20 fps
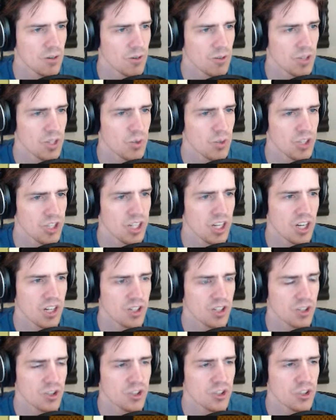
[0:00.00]
I really wish I
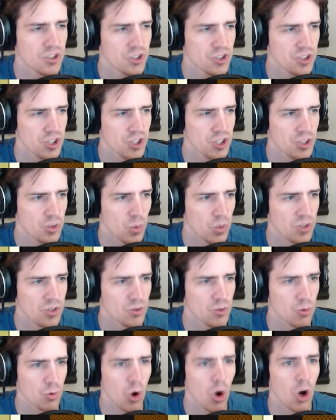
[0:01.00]
understood what
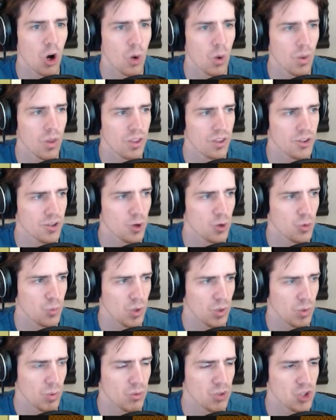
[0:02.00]
is wrong with this
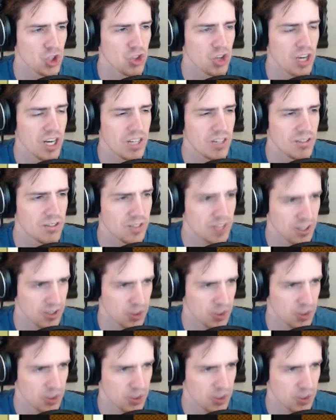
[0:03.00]
oatmeal, what we're trying to